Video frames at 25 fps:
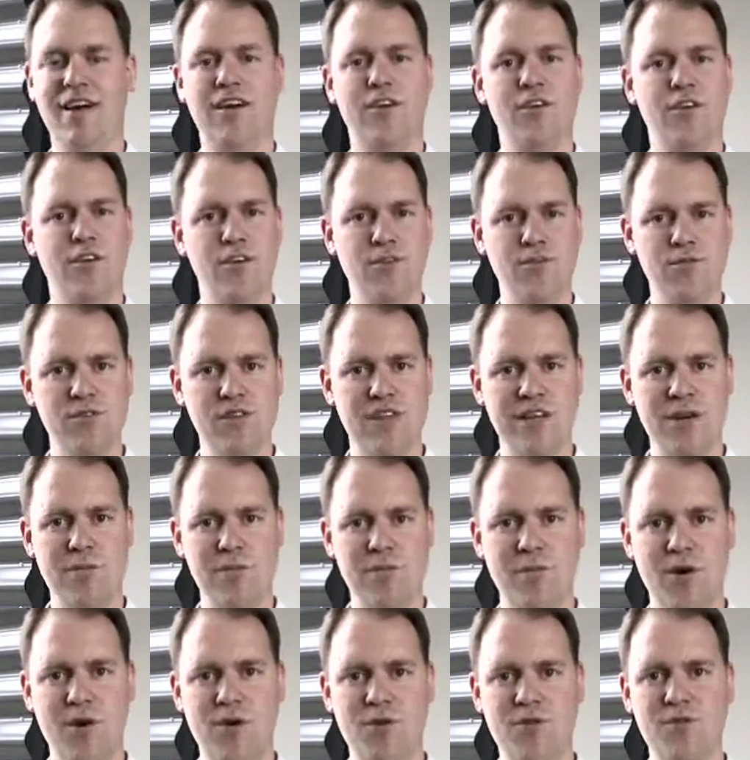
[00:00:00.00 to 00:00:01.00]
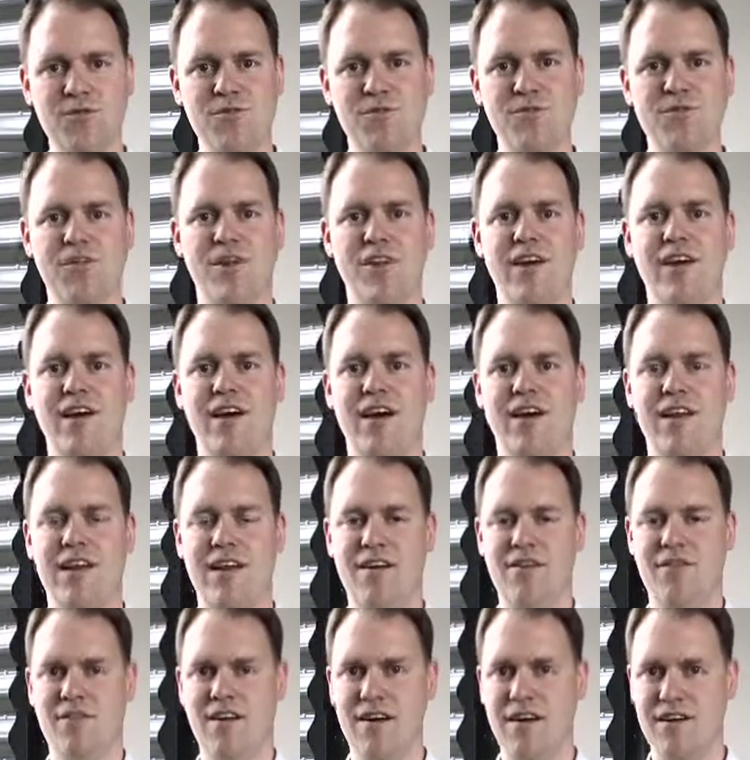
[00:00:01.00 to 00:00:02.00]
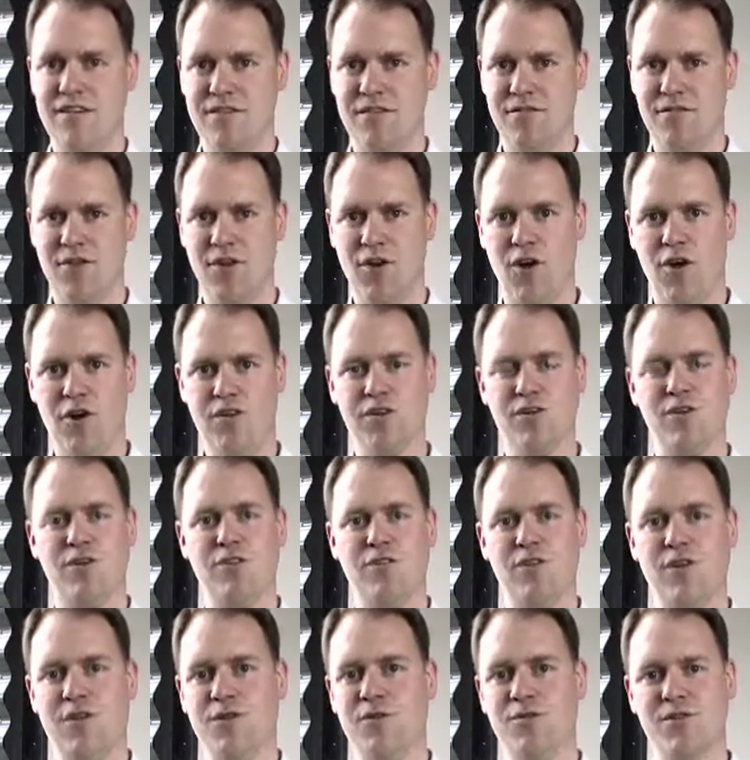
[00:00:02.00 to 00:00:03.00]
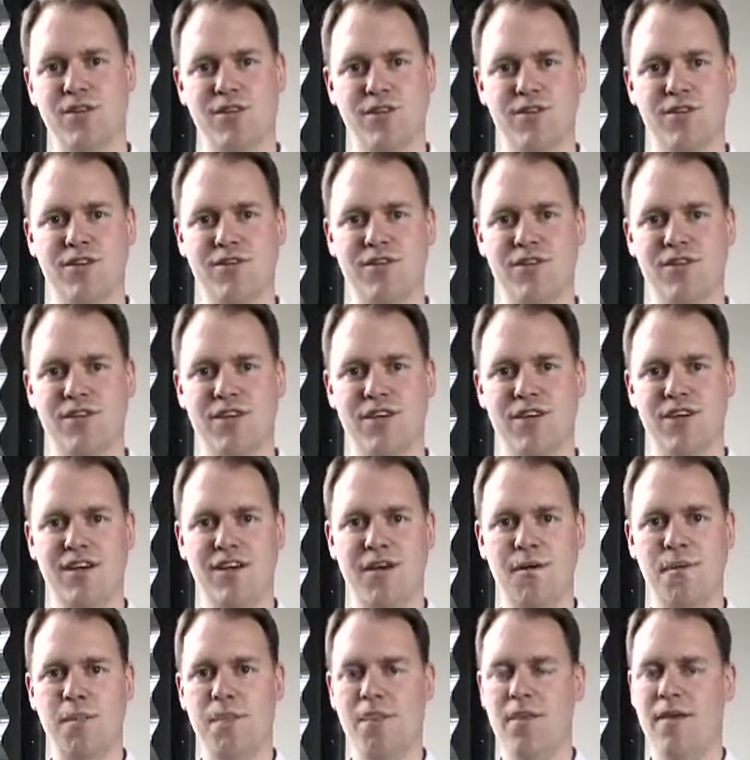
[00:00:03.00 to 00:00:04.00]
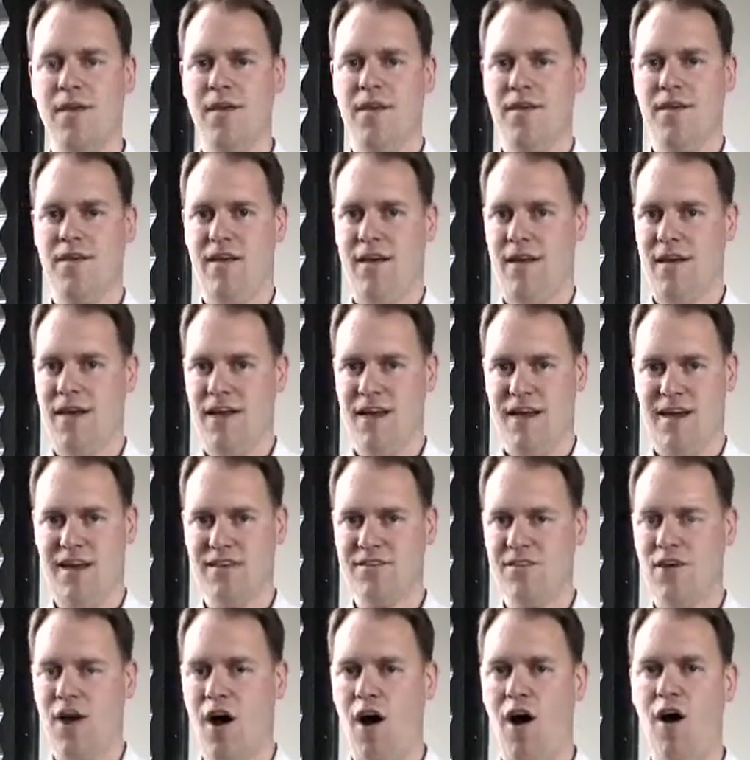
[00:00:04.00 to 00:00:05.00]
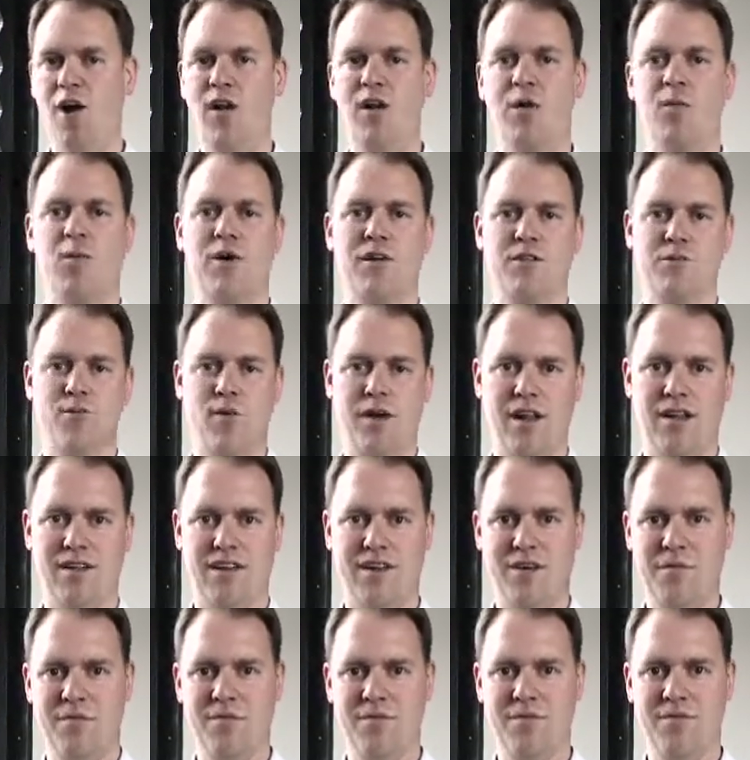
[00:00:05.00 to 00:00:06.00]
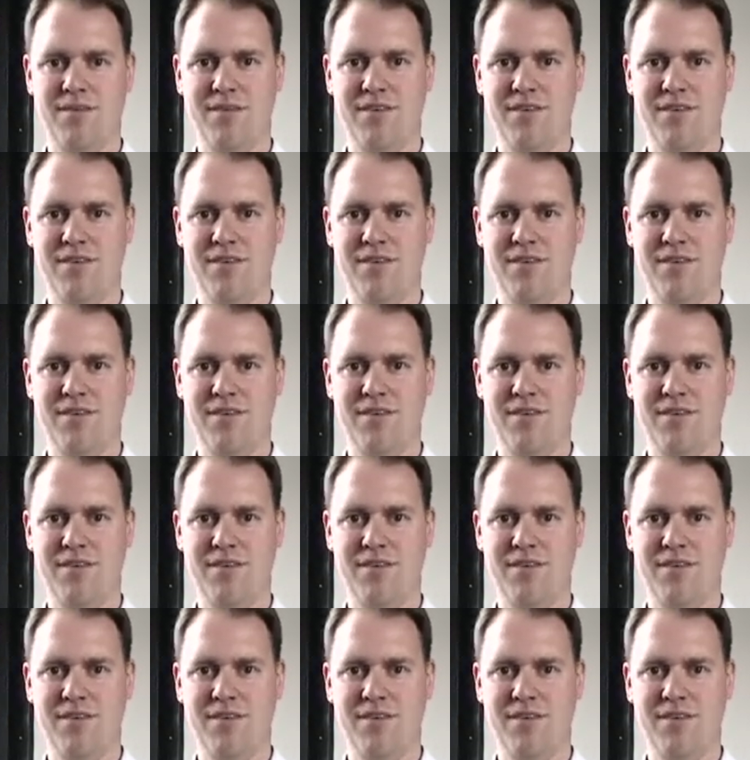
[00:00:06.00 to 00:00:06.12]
New sleep modes and innovative clock solutions is always welcome